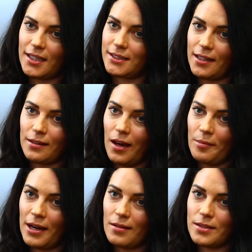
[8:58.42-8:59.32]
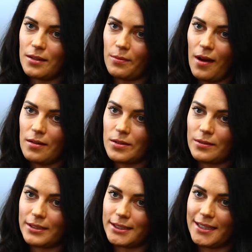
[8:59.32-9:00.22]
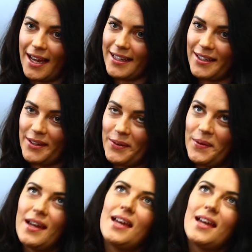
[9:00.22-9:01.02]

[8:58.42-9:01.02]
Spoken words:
is that you coming out to the world or is that you